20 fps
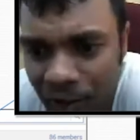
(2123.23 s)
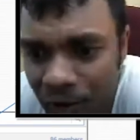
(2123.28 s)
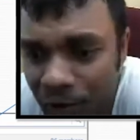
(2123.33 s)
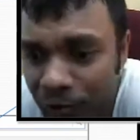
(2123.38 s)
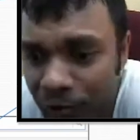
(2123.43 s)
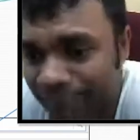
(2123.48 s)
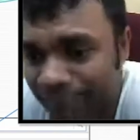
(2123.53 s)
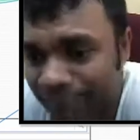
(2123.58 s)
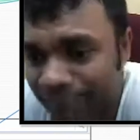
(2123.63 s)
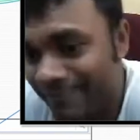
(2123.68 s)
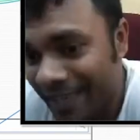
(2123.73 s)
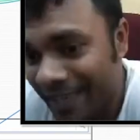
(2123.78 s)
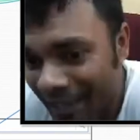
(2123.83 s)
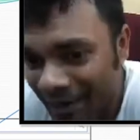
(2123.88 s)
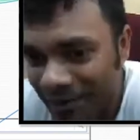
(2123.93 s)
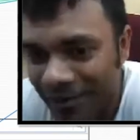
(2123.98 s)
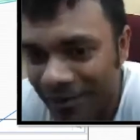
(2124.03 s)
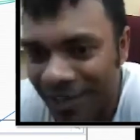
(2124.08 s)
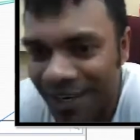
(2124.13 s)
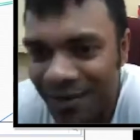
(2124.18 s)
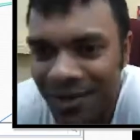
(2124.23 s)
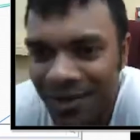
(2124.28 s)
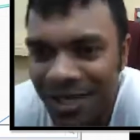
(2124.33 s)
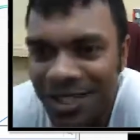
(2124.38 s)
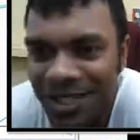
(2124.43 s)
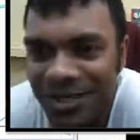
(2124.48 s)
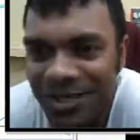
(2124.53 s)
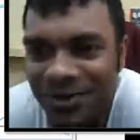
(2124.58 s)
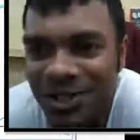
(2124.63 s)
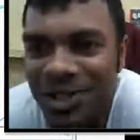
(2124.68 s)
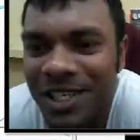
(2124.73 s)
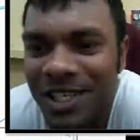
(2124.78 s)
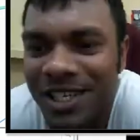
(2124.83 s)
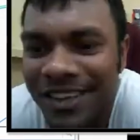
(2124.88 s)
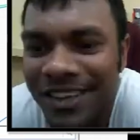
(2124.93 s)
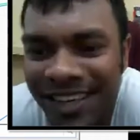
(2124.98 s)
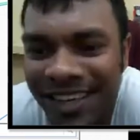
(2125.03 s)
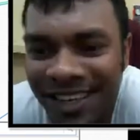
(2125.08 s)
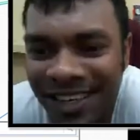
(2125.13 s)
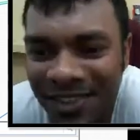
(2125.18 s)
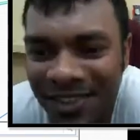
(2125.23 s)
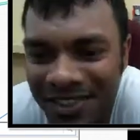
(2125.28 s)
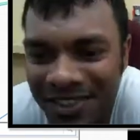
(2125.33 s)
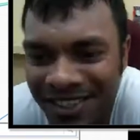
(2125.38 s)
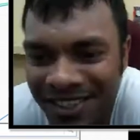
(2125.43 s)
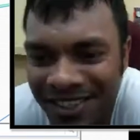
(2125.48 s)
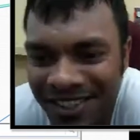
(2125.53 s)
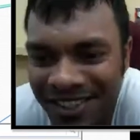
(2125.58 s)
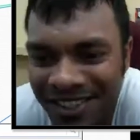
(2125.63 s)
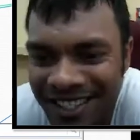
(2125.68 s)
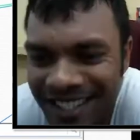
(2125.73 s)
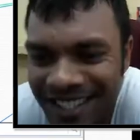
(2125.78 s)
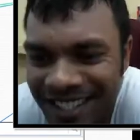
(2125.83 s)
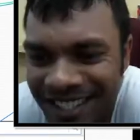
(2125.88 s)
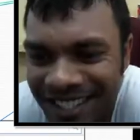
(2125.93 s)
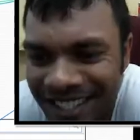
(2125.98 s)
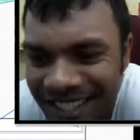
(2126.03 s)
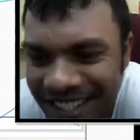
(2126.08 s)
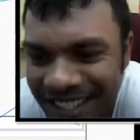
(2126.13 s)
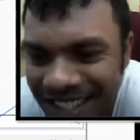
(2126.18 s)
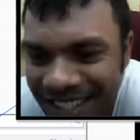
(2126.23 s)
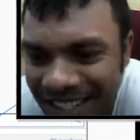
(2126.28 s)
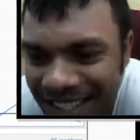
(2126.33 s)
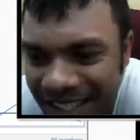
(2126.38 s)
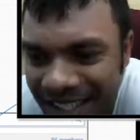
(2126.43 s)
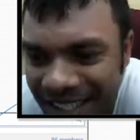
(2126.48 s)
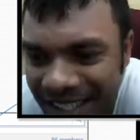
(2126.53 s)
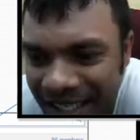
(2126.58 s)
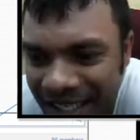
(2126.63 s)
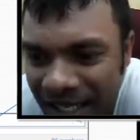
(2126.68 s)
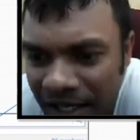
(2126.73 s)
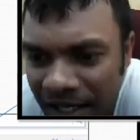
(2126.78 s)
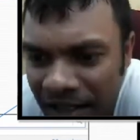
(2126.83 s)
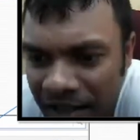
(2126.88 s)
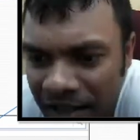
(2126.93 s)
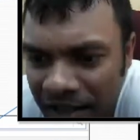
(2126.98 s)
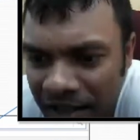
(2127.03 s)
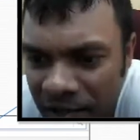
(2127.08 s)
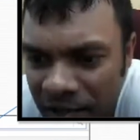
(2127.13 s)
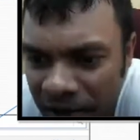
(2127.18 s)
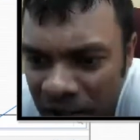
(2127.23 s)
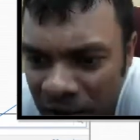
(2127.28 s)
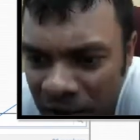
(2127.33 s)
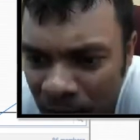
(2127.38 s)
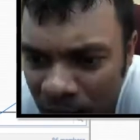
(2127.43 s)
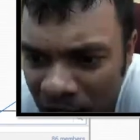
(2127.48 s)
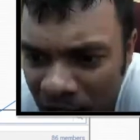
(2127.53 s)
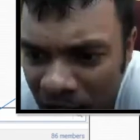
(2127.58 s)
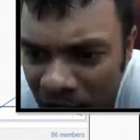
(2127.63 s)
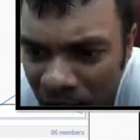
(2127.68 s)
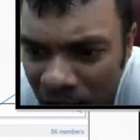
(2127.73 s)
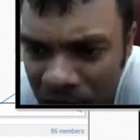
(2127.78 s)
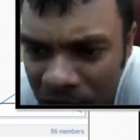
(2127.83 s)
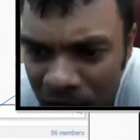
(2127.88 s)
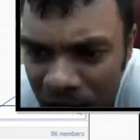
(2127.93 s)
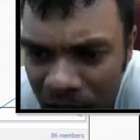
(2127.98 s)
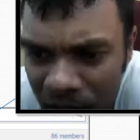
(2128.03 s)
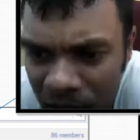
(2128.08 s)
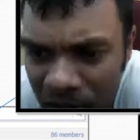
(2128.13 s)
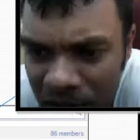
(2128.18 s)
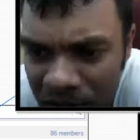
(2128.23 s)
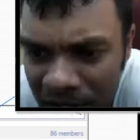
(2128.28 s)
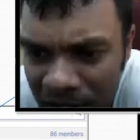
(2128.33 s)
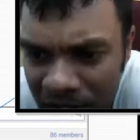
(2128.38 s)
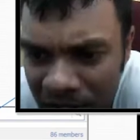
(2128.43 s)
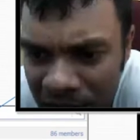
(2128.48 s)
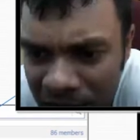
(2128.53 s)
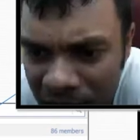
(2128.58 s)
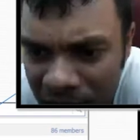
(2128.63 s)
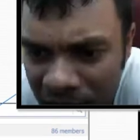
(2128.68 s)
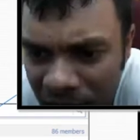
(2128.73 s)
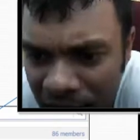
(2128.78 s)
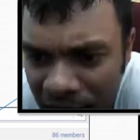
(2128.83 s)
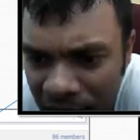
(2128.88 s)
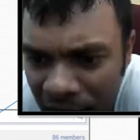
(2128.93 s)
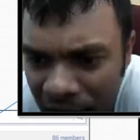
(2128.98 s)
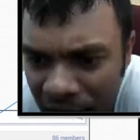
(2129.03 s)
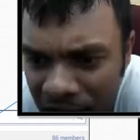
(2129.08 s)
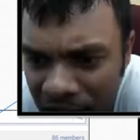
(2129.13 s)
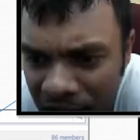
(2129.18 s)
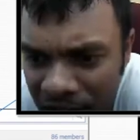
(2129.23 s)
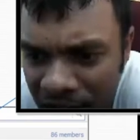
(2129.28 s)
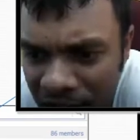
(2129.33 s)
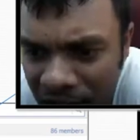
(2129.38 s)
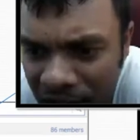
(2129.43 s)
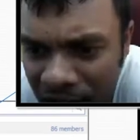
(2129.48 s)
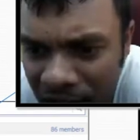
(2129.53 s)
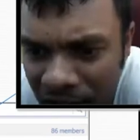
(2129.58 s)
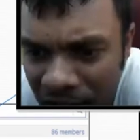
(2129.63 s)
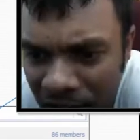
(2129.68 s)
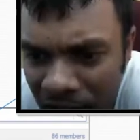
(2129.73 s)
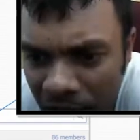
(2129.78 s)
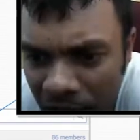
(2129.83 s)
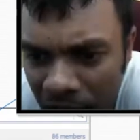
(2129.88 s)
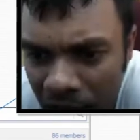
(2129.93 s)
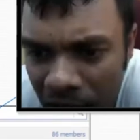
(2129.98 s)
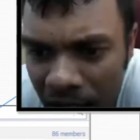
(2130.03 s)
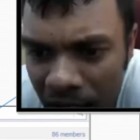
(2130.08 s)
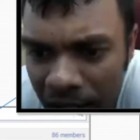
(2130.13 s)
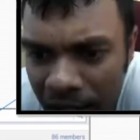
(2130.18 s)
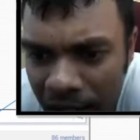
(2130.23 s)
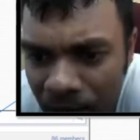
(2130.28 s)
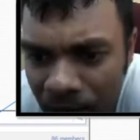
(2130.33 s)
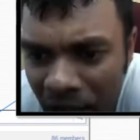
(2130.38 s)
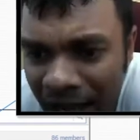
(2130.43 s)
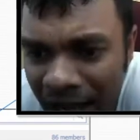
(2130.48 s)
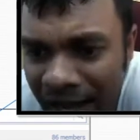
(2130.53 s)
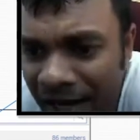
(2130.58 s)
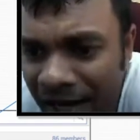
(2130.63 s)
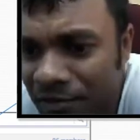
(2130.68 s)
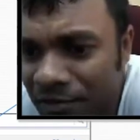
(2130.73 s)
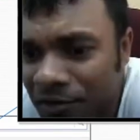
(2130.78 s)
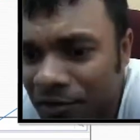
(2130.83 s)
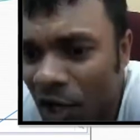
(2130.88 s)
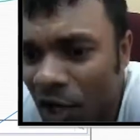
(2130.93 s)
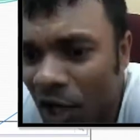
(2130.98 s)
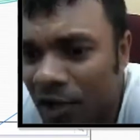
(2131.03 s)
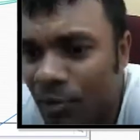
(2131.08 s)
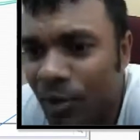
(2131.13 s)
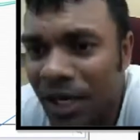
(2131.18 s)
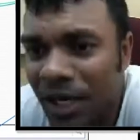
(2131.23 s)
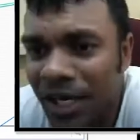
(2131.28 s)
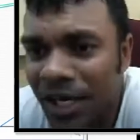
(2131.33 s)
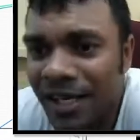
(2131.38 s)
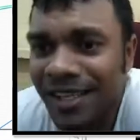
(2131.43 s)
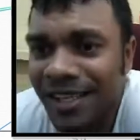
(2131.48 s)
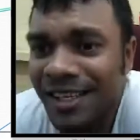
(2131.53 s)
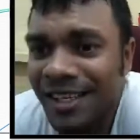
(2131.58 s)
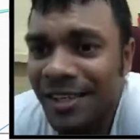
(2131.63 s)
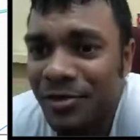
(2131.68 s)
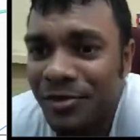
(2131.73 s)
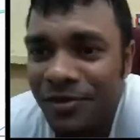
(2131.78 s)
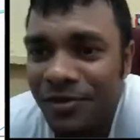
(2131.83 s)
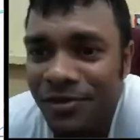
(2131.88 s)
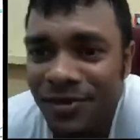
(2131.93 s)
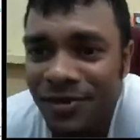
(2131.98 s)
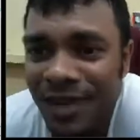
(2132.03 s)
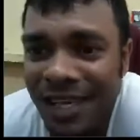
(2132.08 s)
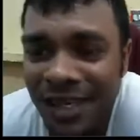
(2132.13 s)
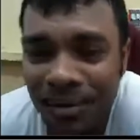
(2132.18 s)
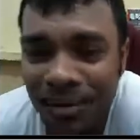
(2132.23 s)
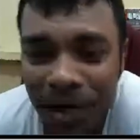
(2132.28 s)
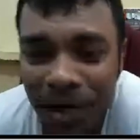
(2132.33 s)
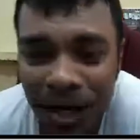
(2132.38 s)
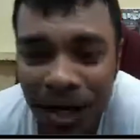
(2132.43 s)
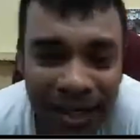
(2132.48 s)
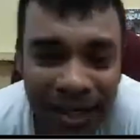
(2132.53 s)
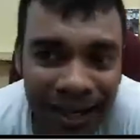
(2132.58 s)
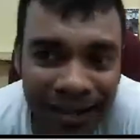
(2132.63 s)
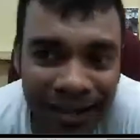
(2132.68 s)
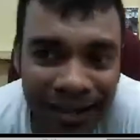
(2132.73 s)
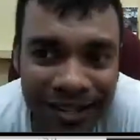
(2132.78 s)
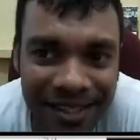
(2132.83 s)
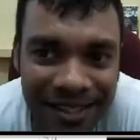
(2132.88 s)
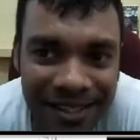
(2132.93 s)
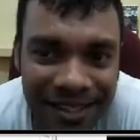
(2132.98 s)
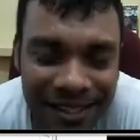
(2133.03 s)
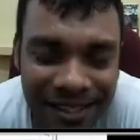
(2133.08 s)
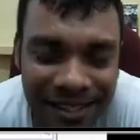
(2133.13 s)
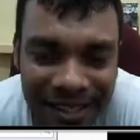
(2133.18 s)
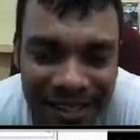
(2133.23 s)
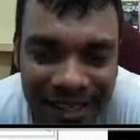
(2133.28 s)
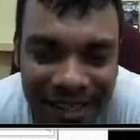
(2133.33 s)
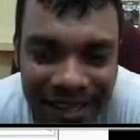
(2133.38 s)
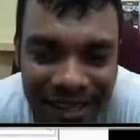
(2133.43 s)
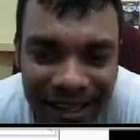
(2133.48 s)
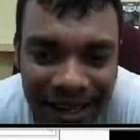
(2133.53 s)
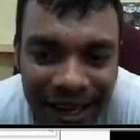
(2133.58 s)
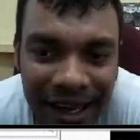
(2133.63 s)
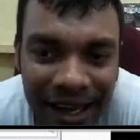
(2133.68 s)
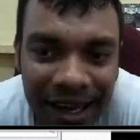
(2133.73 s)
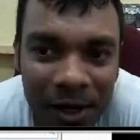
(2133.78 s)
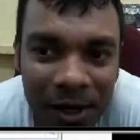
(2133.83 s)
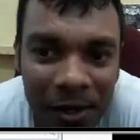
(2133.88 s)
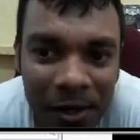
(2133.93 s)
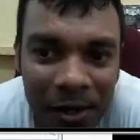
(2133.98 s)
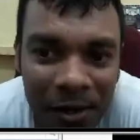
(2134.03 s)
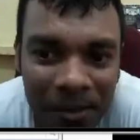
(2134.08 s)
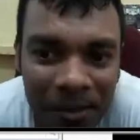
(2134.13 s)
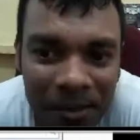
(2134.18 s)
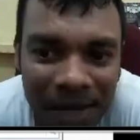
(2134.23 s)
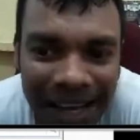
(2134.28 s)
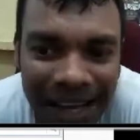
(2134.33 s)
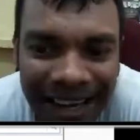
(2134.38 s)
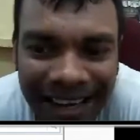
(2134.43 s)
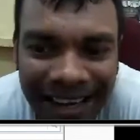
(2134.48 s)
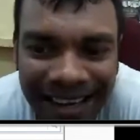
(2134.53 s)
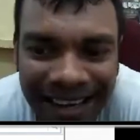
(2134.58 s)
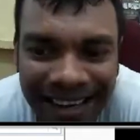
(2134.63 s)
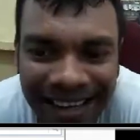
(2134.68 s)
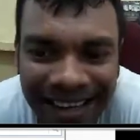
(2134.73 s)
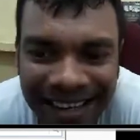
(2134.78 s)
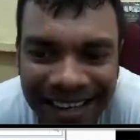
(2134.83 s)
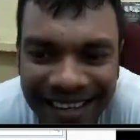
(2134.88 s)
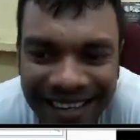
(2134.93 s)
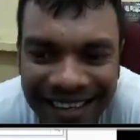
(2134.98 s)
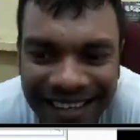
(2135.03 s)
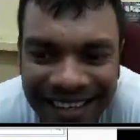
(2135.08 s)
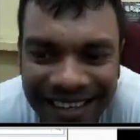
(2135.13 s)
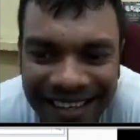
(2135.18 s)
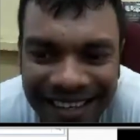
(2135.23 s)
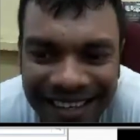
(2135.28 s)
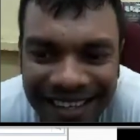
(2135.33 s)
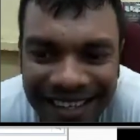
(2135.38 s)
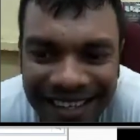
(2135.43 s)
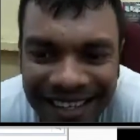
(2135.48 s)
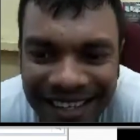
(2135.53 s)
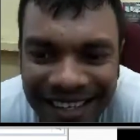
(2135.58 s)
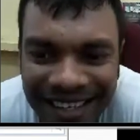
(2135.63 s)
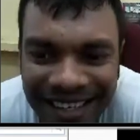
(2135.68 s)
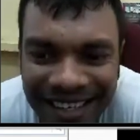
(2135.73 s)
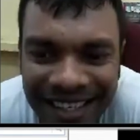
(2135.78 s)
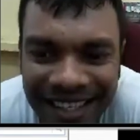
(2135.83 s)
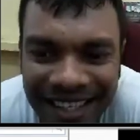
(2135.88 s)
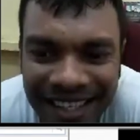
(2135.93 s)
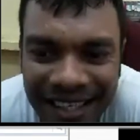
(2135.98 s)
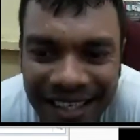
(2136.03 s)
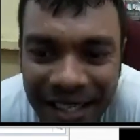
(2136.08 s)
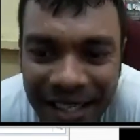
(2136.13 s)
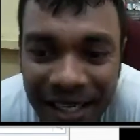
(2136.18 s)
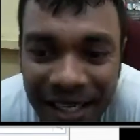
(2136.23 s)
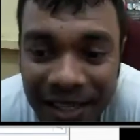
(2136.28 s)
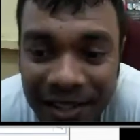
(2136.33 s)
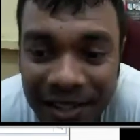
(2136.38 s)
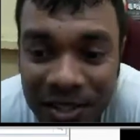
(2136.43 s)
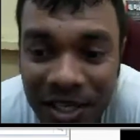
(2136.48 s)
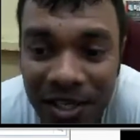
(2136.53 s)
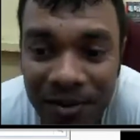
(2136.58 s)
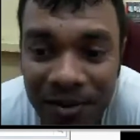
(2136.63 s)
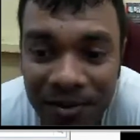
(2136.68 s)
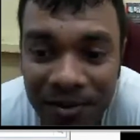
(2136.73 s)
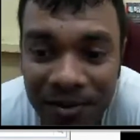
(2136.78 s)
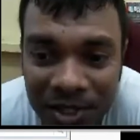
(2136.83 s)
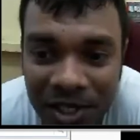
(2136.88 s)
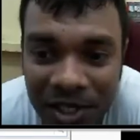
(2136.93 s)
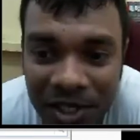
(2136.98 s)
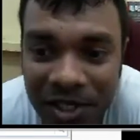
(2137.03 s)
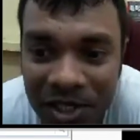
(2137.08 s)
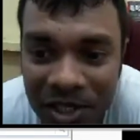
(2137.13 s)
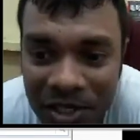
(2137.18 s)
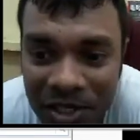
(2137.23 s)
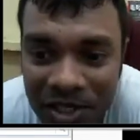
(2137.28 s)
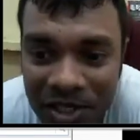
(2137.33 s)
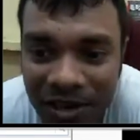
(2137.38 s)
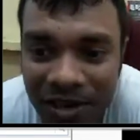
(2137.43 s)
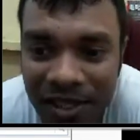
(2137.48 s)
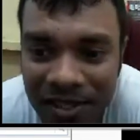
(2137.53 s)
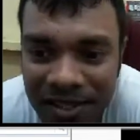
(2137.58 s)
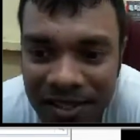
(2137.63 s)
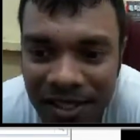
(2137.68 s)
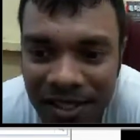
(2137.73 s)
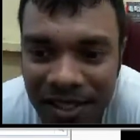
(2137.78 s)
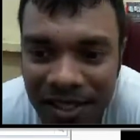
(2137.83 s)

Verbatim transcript: So what I do is when I create a post, I kind of tag it. You know, you know how uh, Twitter users in here? So I use the hash. Um, and I can tag, I can create links, and then I can sort.